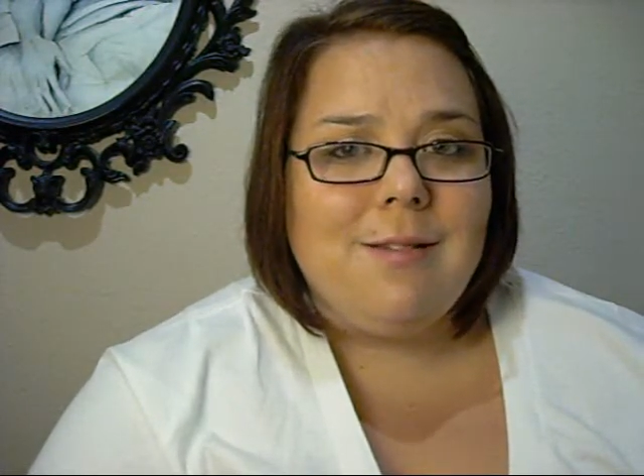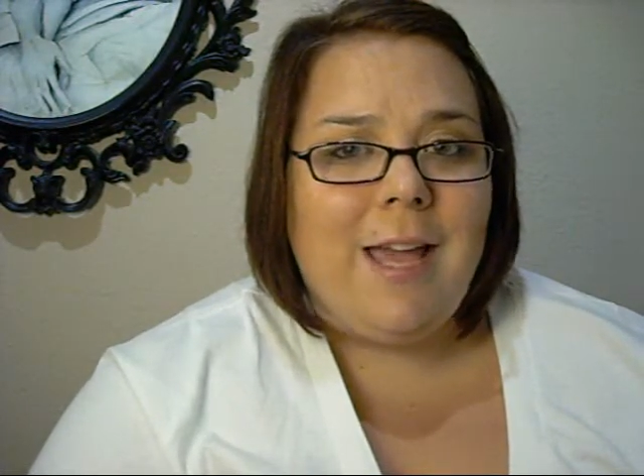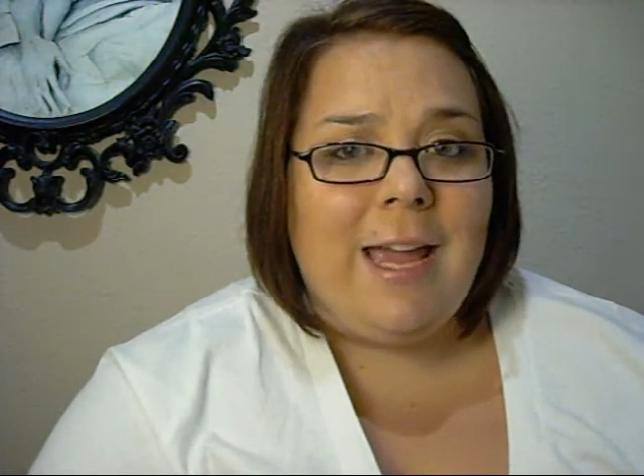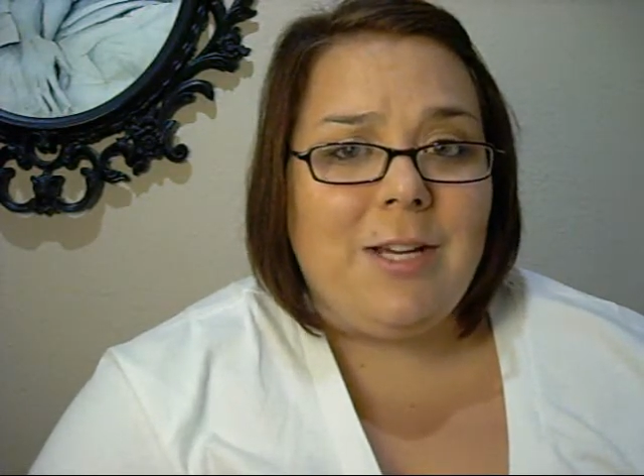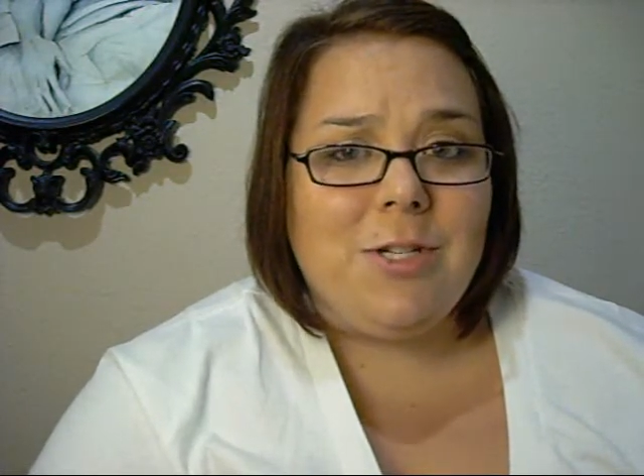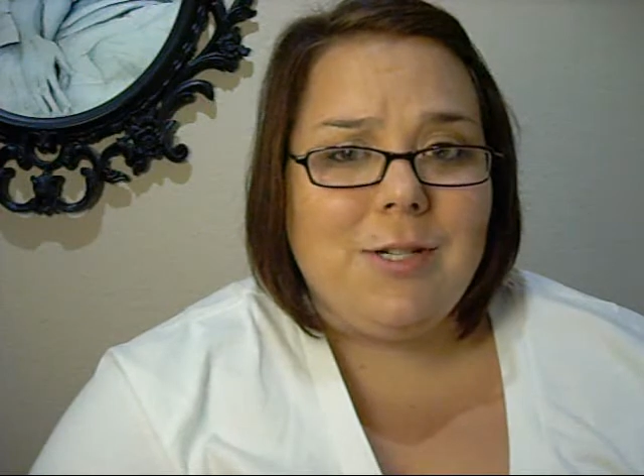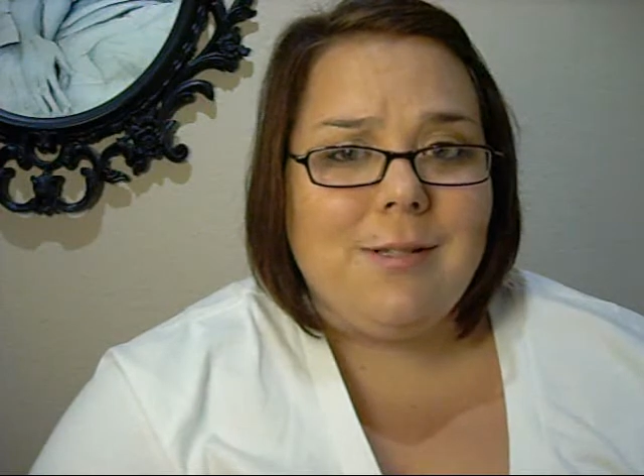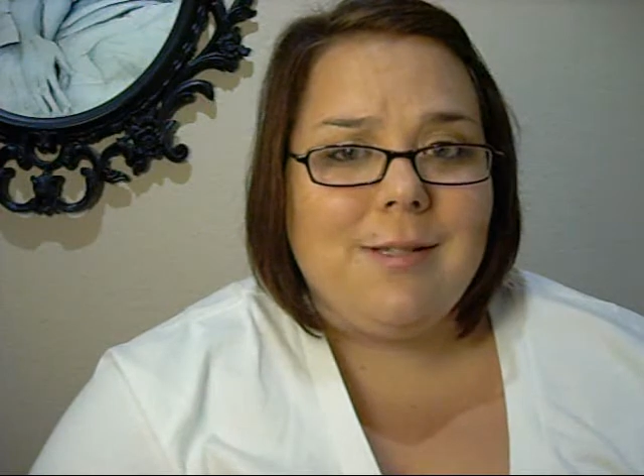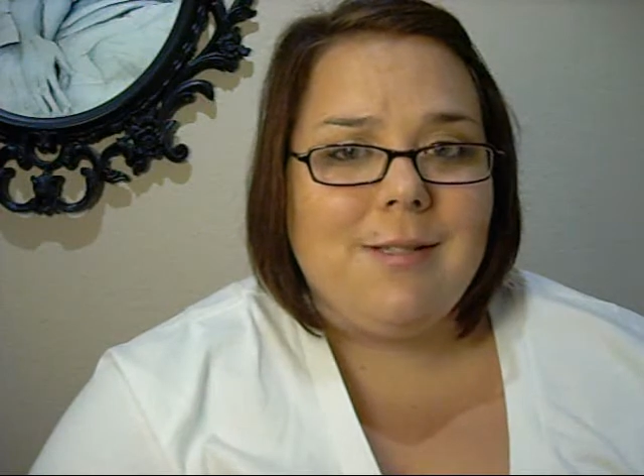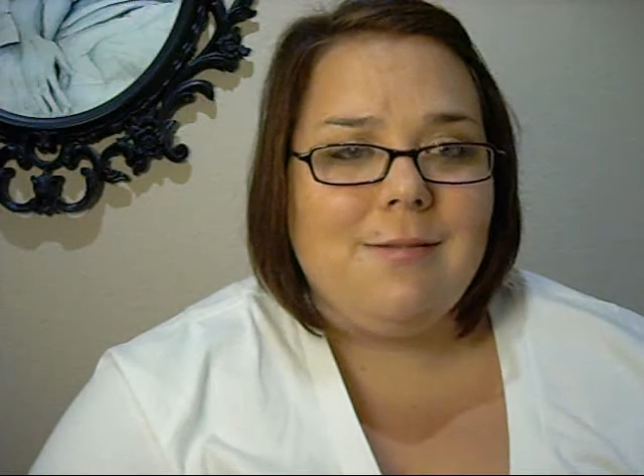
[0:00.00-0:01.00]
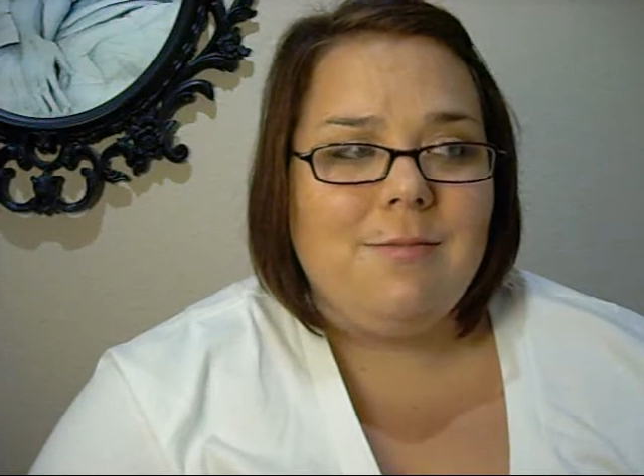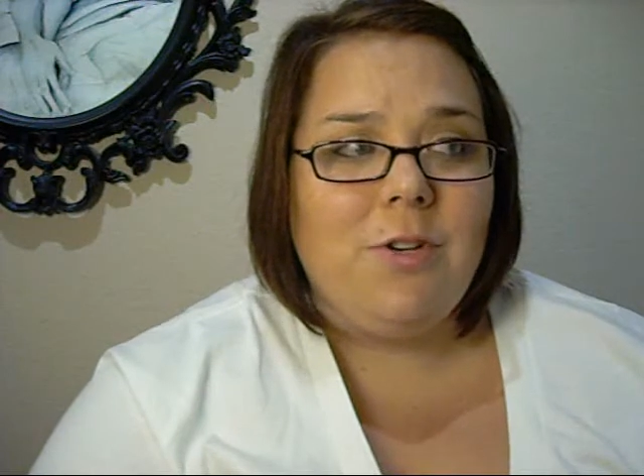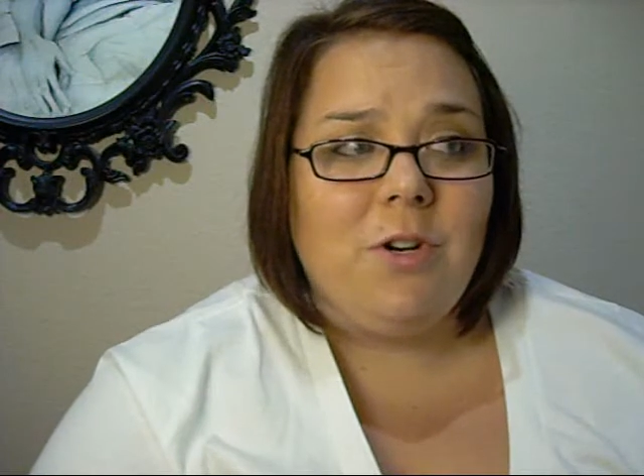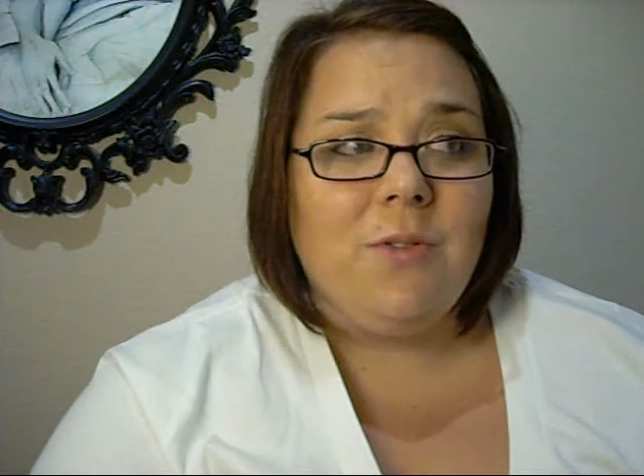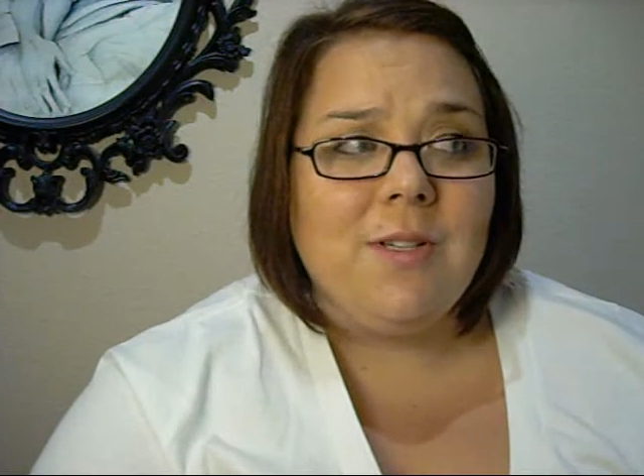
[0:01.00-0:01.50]
anxious,
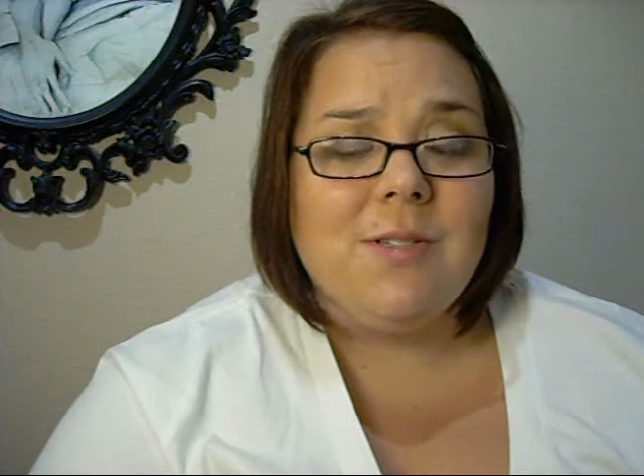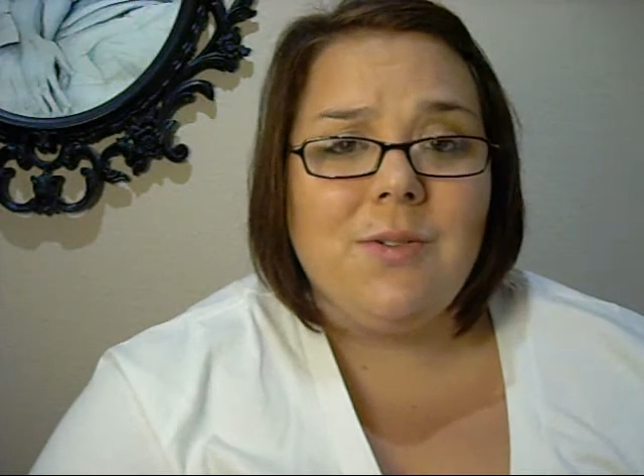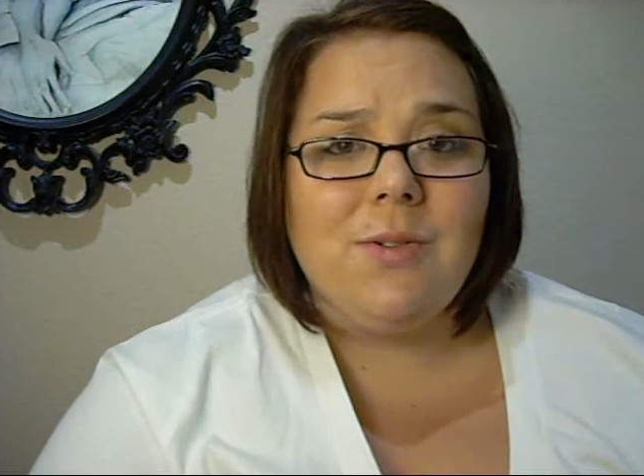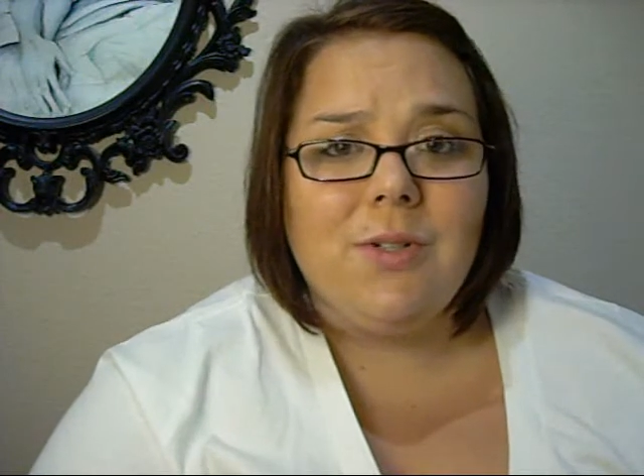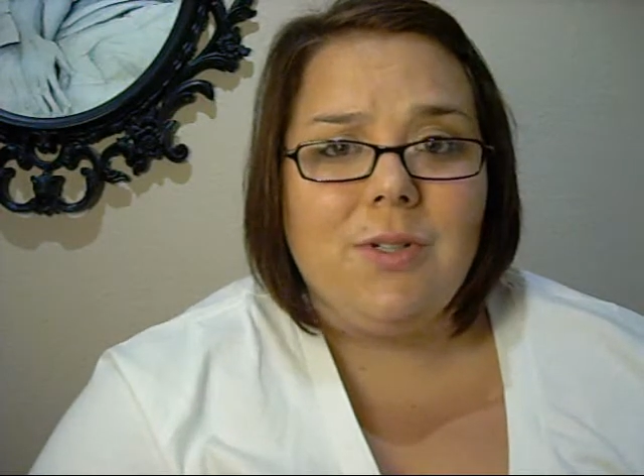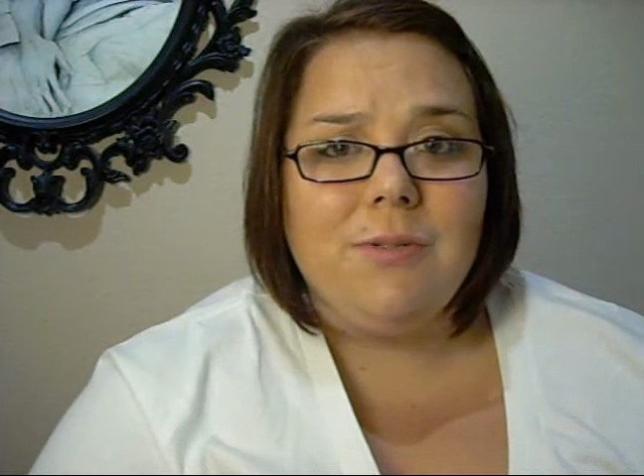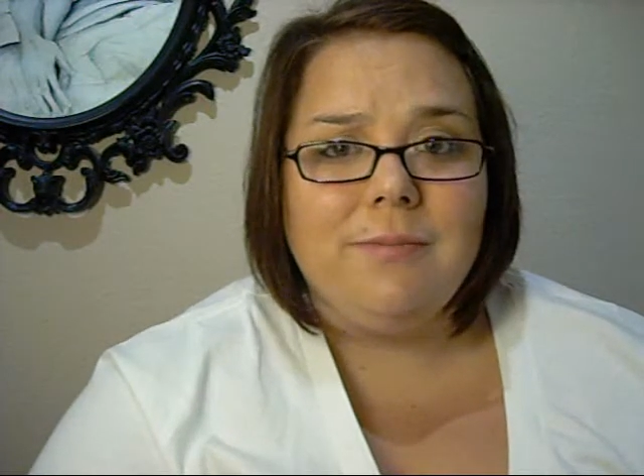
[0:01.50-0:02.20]
nervous little girl.